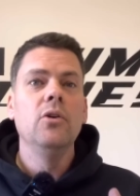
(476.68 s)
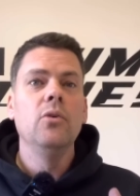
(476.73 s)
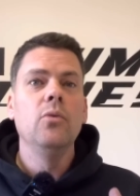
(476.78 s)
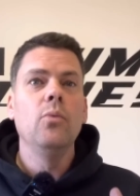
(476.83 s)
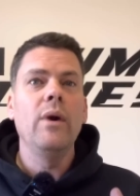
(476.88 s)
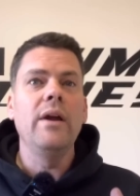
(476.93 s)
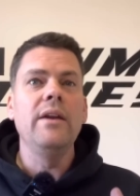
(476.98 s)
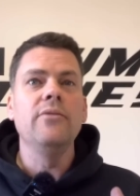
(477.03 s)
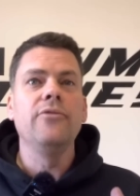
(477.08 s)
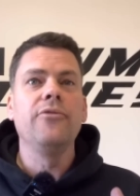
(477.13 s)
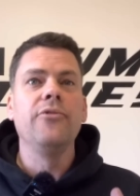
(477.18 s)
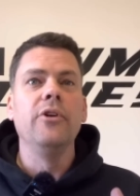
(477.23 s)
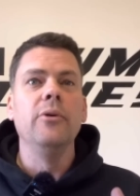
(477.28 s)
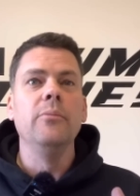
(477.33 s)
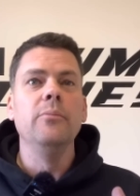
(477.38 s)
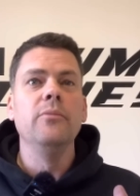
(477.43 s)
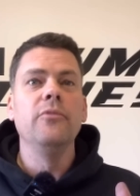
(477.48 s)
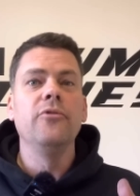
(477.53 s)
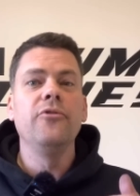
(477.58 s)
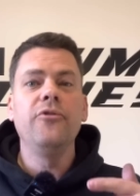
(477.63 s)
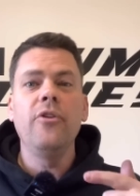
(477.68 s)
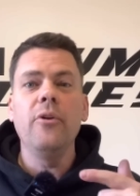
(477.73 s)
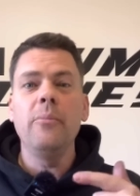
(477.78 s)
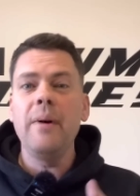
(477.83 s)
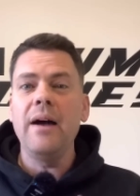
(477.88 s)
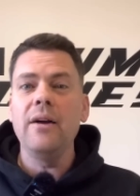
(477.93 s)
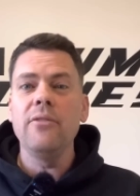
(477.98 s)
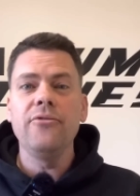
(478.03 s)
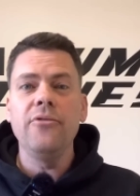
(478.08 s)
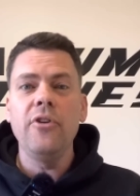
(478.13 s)
went from
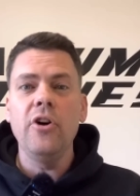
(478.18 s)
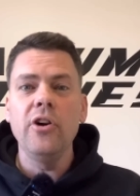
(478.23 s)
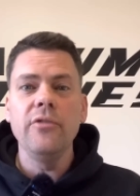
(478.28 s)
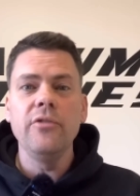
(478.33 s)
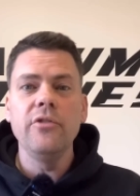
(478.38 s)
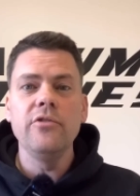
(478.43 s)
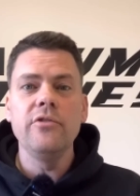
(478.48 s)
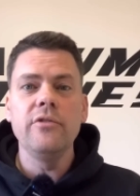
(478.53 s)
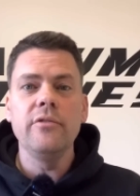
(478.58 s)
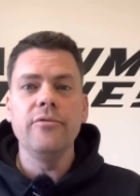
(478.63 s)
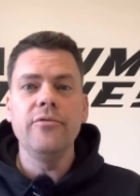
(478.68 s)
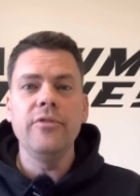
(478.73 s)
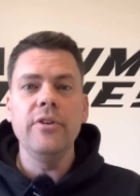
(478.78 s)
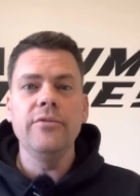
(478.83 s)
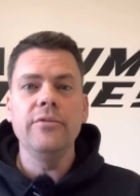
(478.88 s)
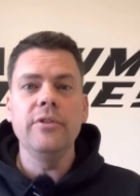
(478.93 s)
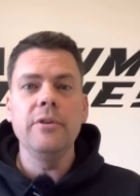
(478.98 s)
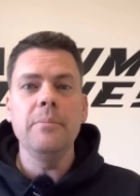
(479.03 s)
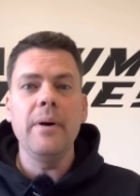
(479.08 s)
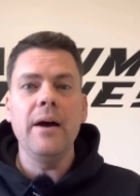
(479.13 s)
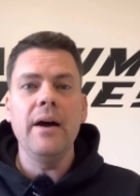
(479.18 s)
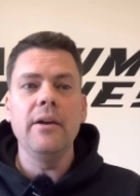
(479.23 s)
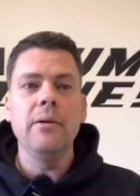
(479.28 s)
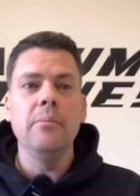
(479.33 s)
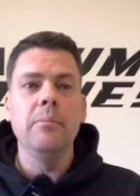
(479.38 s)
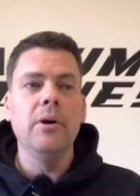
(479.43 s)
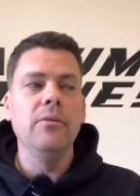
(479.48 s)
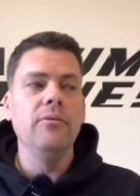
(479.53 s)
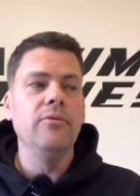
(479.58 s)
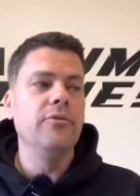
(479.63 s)
about £550 a
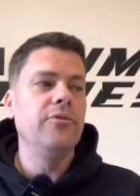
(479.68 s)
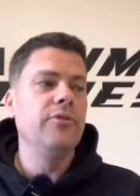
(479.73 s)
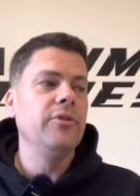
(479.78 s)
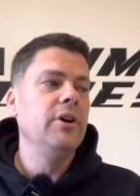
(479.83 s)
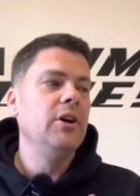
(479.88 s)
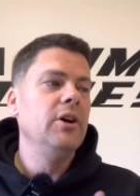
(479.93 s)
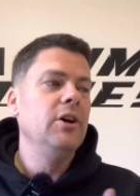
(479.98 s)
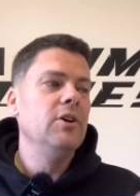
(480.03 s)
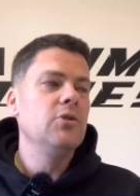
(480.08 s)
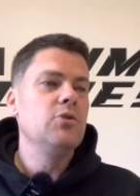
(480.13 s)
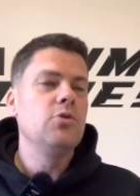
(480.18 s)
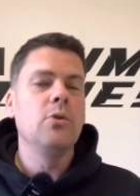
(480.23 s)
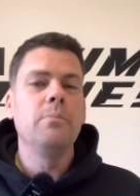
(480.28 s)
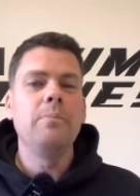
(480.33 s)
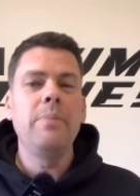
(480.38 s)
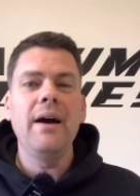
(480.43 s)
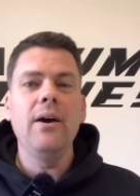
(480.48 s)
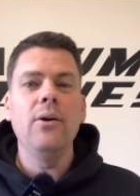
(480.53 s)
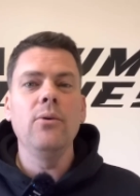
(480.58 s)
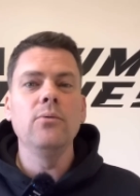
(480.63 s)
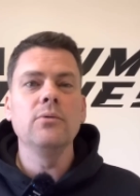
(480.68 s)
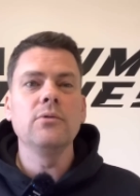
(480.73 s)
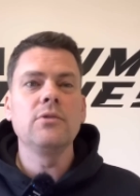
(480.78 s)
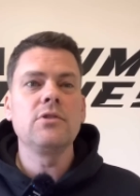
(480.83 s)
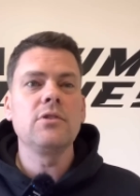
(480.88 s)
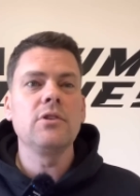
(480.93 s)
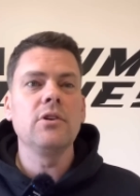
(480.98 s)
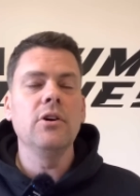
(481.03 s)
month to about